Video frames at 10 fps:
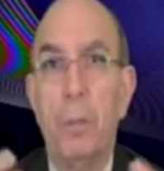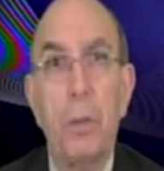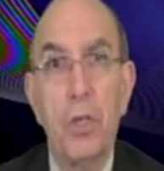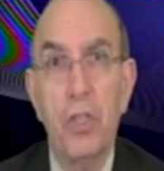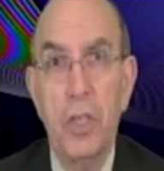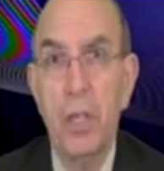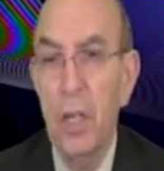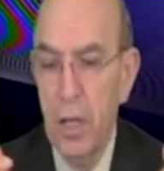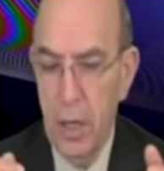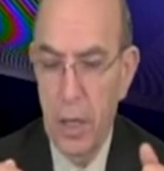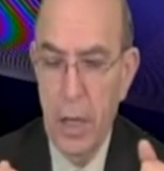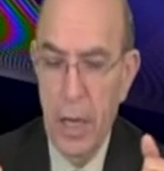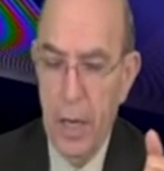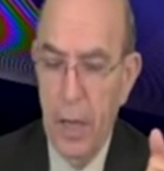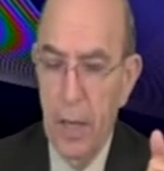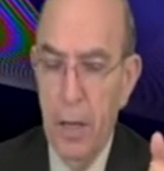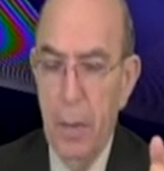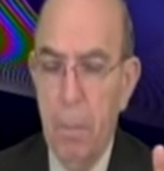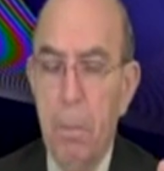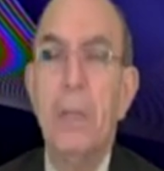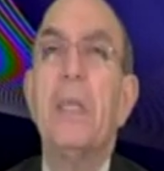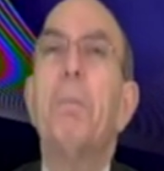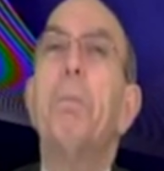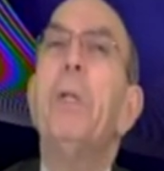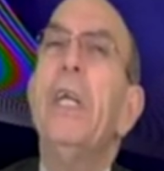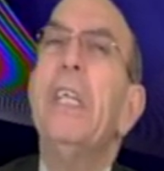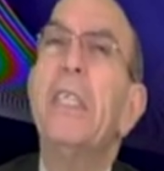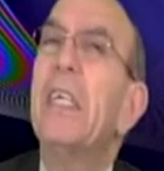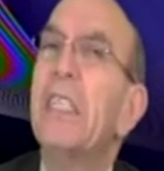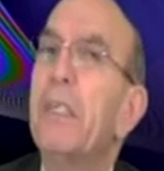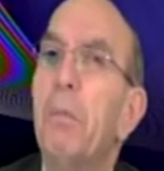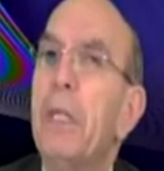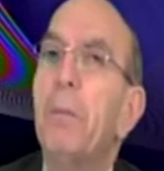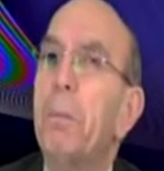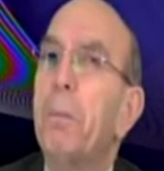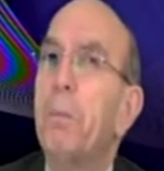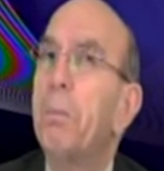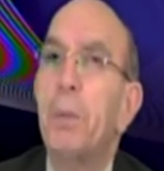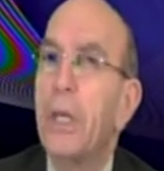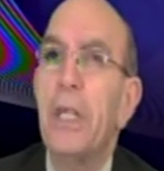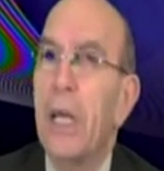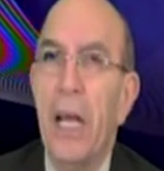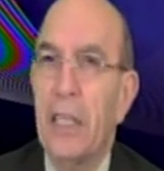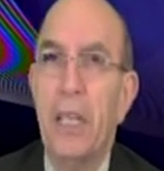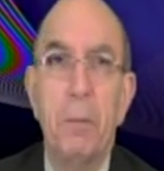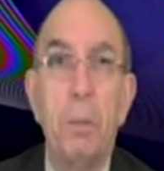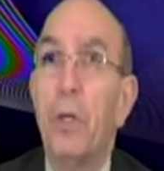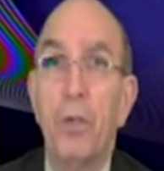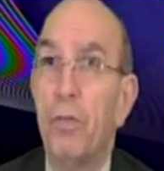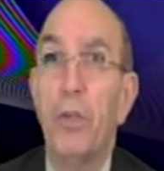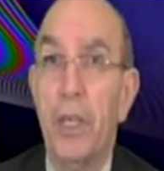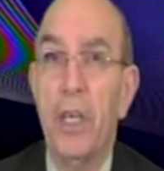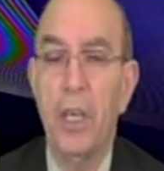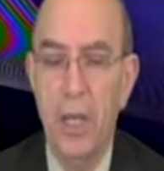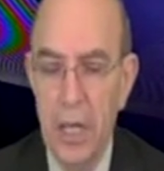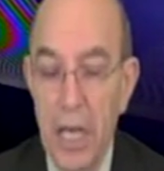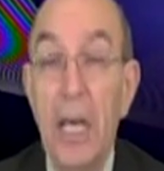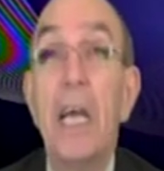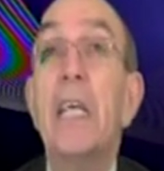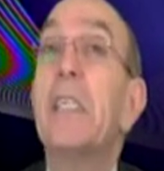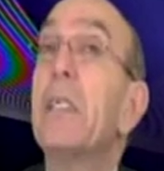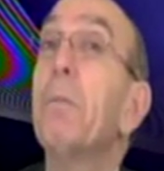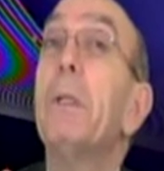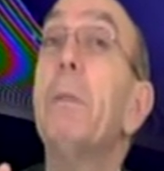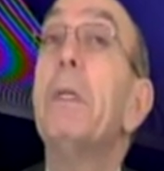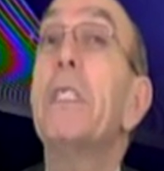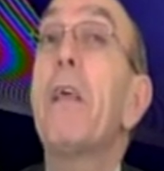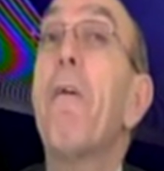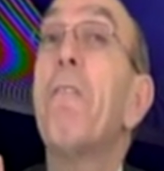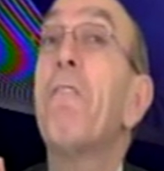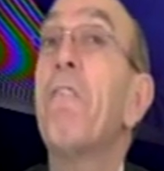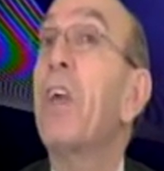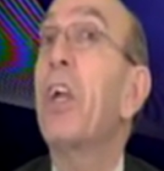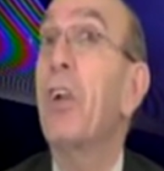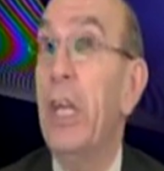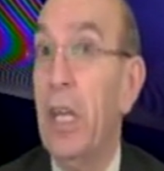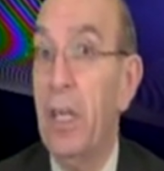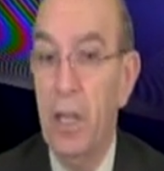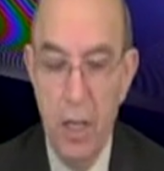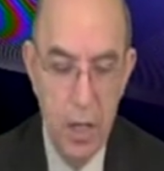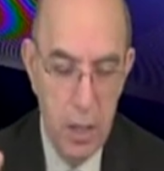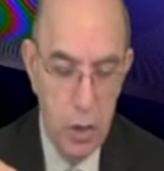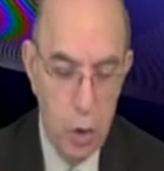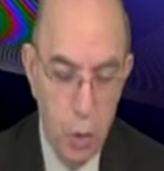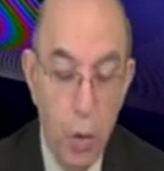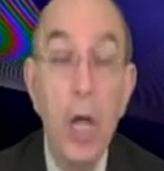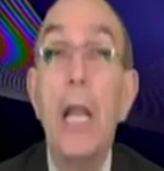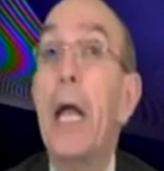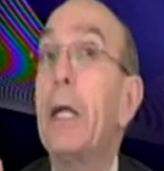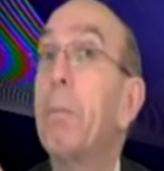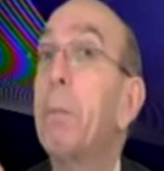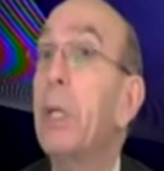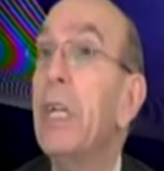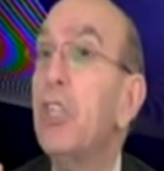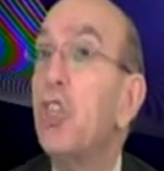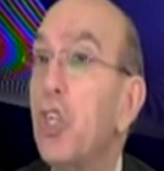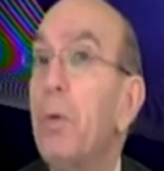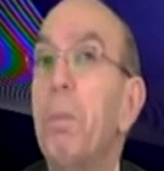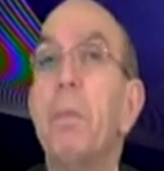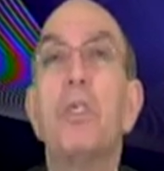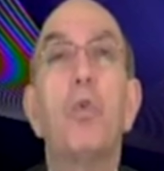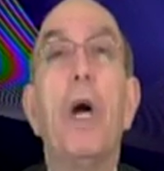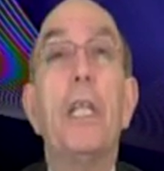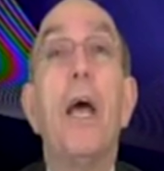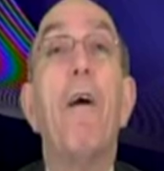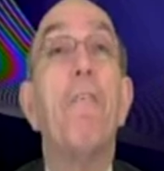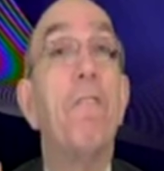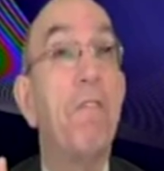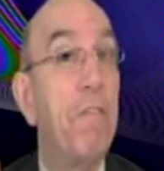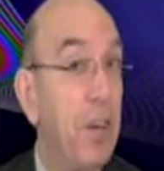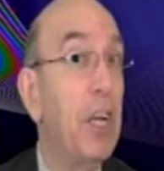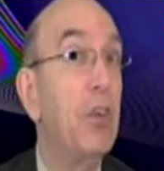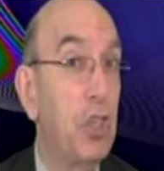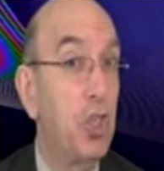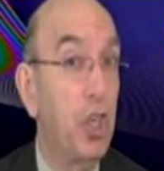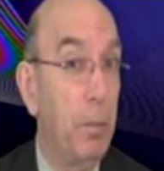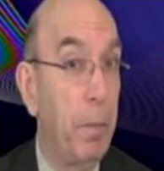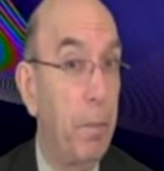person. But pretty doesn't mean pretty like that, beautiful here. It simply means very. So like pretty cheap means what? Very cheap.